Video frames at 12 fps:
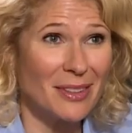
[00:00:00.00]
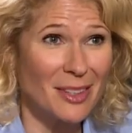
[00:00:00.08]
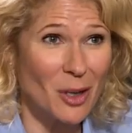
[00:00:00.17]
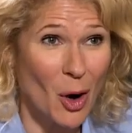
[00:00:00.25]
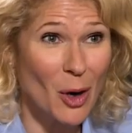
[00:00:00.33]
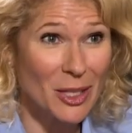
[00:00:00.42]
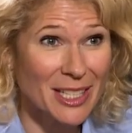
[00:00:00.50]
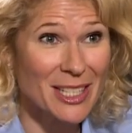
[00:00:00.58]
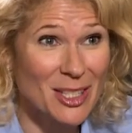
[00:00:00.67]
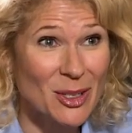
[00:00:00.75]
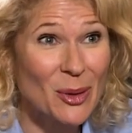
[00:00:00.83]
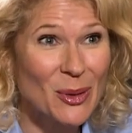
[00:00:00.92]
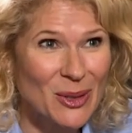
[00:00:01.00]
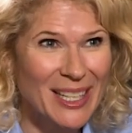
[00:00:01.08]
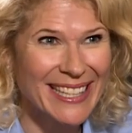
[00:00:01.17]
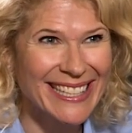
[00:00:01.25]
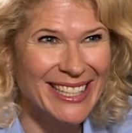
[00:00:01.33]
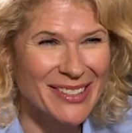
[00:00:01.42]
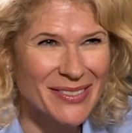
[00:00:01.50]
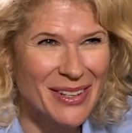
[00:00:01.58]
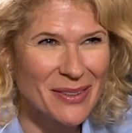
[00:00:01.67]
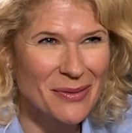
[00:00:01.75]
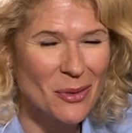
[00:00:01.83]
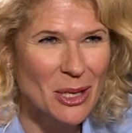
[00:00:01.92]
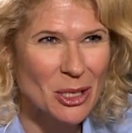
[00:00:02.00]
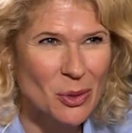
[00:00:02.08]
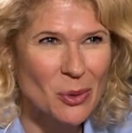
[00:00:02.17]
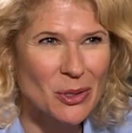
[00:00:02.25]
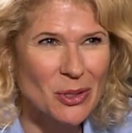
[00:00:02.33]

the heart and soul, I think, of what you're